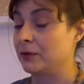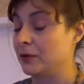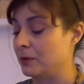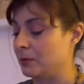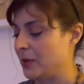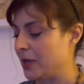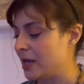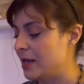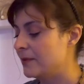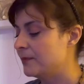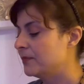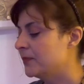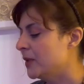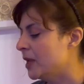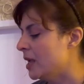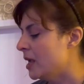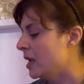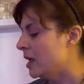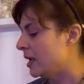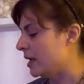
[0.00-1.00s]
for me.
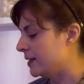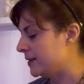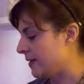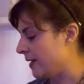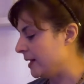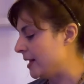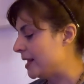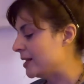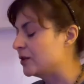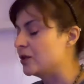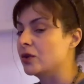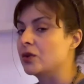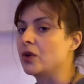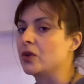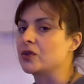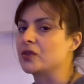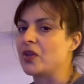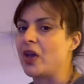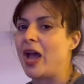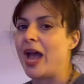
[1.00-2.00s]
It's electrical,
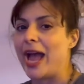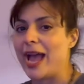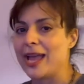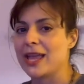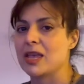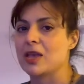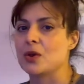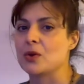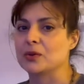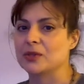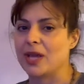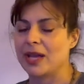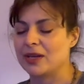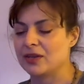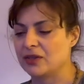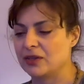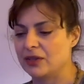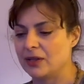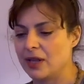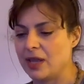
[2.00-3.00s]
so I use
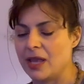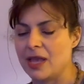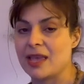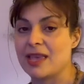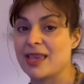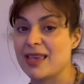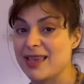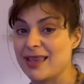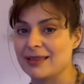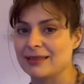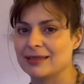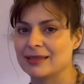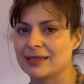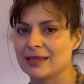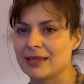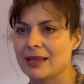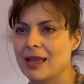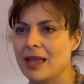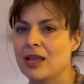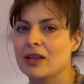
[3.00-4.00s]
actually heat
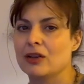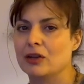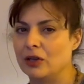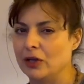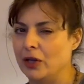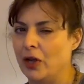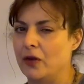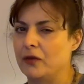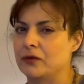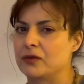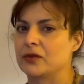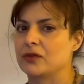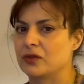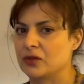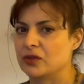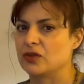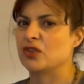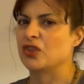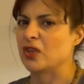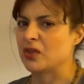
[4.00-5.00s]
gloves
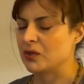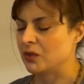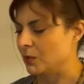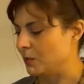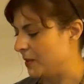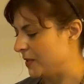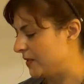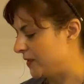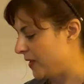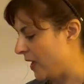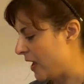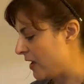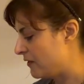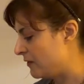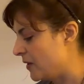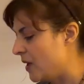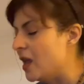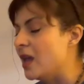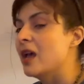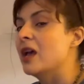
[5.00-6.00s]
just to be safe.
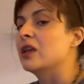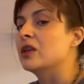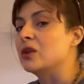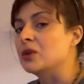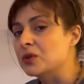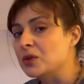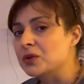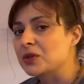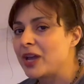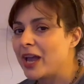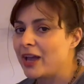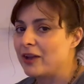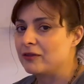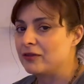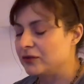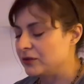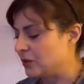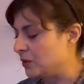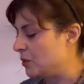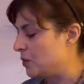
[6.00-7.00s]
You don't
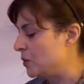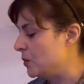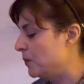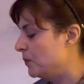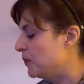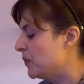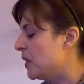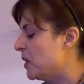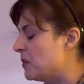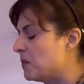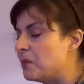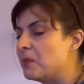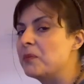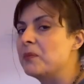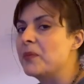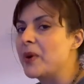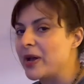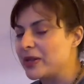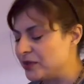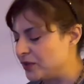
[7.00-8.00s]
have to,
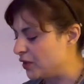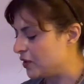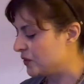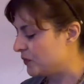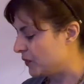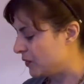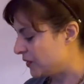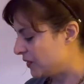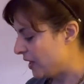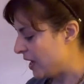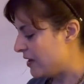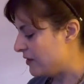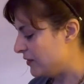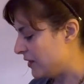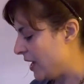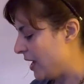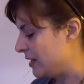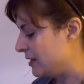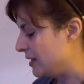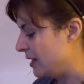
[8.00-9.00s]
but just for safety
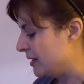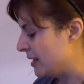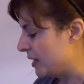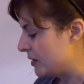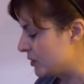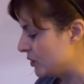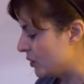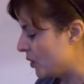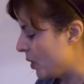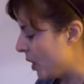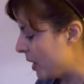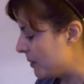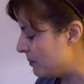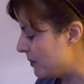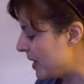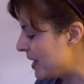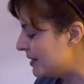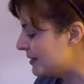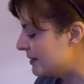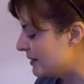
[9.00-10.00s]
I did that. So I
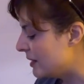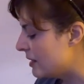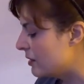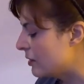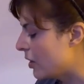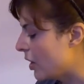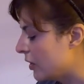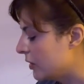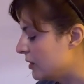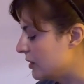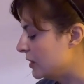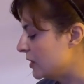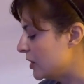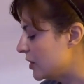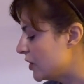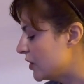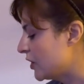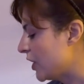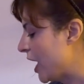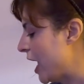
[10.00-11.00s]
basically cut the
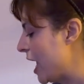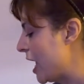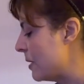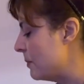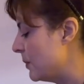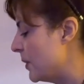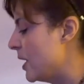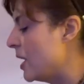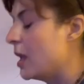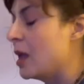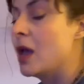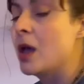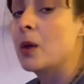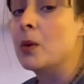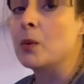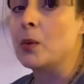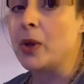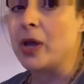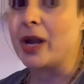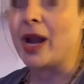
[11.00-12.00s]
shape where